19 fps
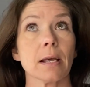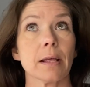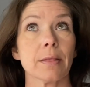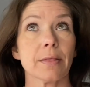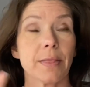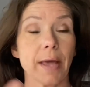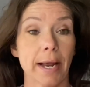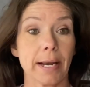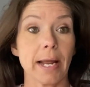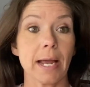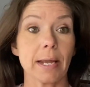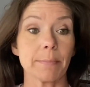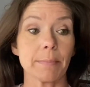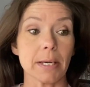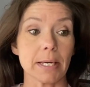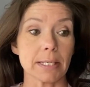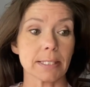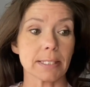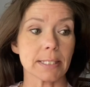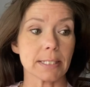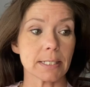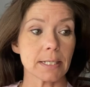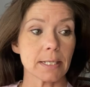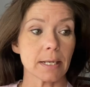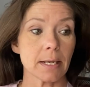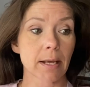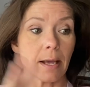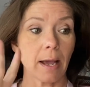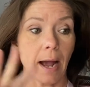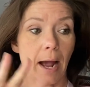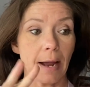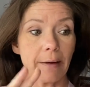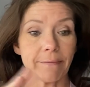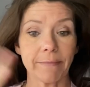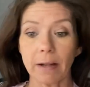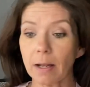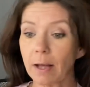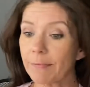that I missed. I
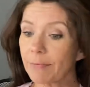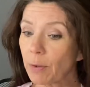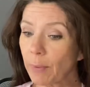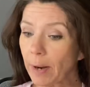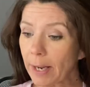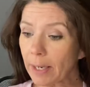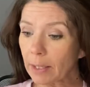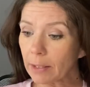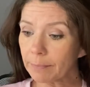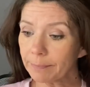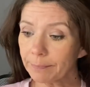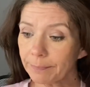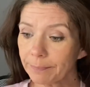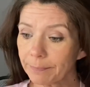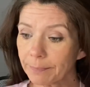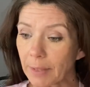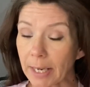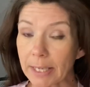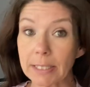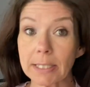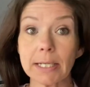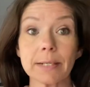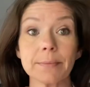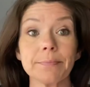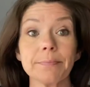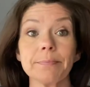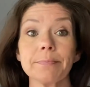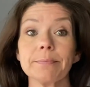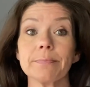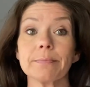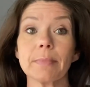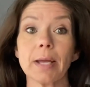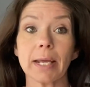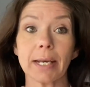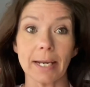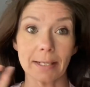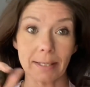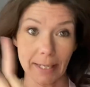fell off the wagon. I did.
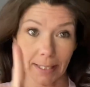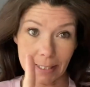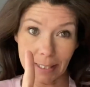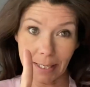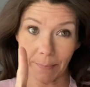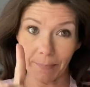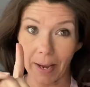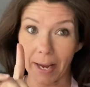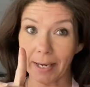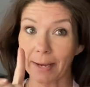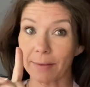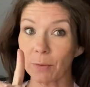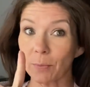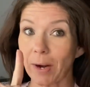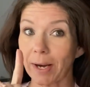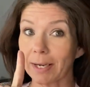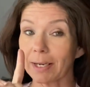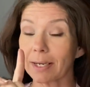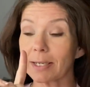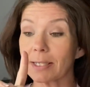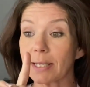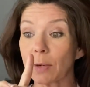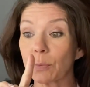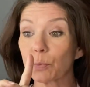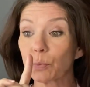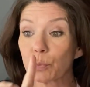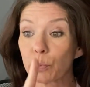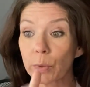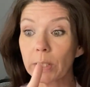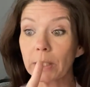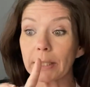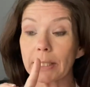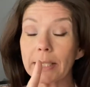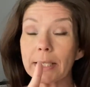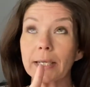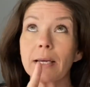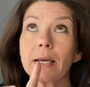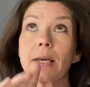And I'd like to get back on the wagon because I
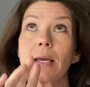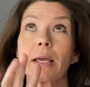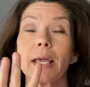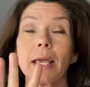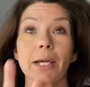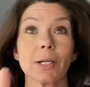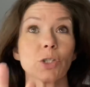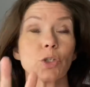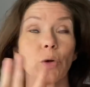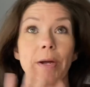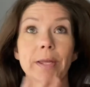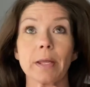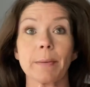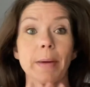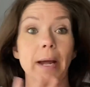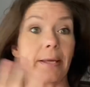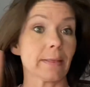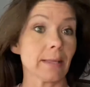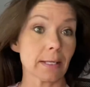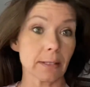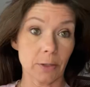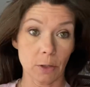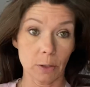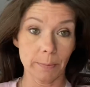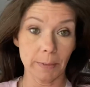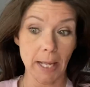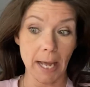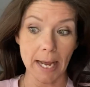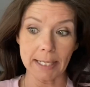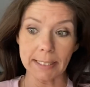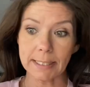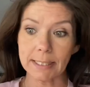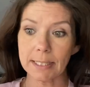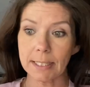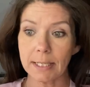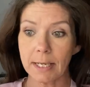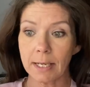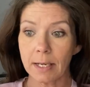really enjoy them. I think they're a
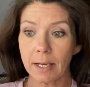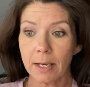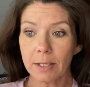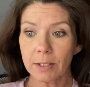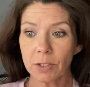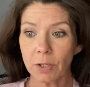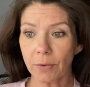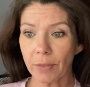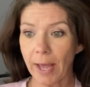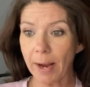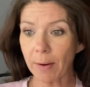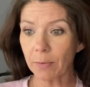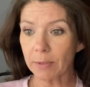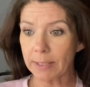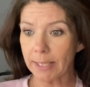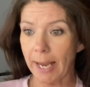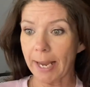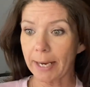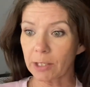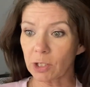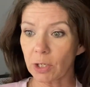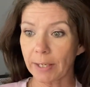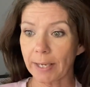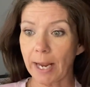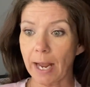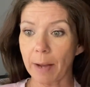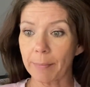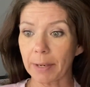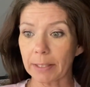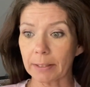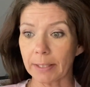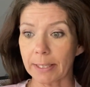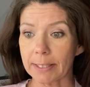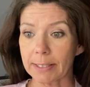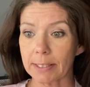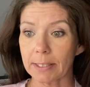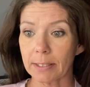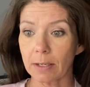blast. So that was actually on my
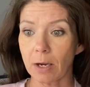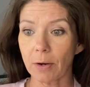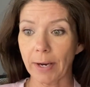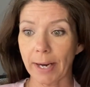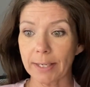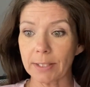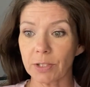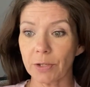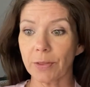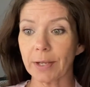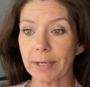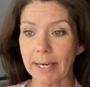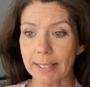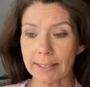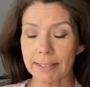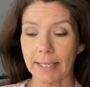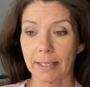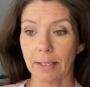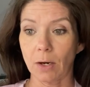list. Okay, so the next thing,